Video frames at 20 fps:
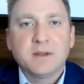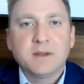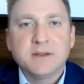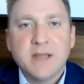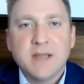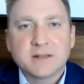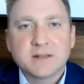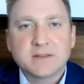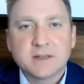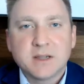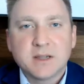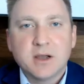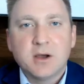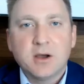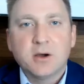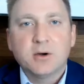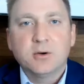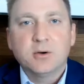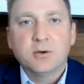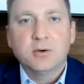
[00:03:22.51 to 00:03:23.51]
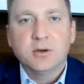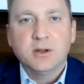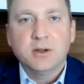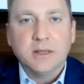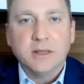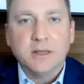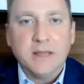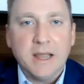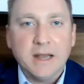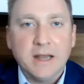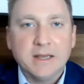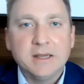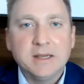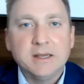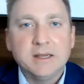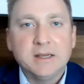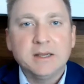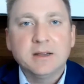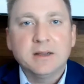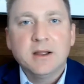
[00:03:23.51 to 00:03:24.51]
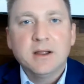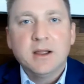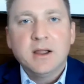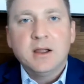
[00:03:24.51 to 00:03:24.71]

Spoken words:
Texaco, Getty,